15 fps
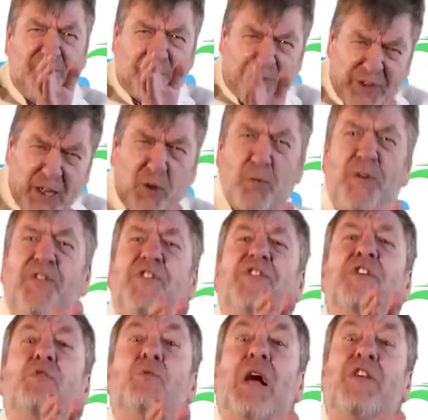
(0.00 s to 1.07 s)

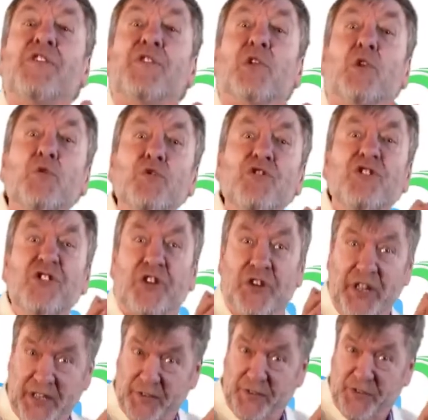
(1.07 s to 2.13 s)
frequency resolution
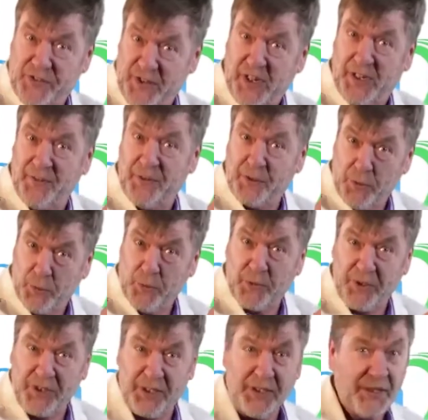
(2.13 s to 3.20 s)
inside the
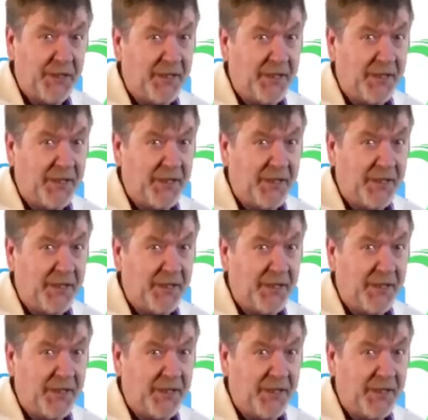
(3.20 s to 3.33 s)
cochlea.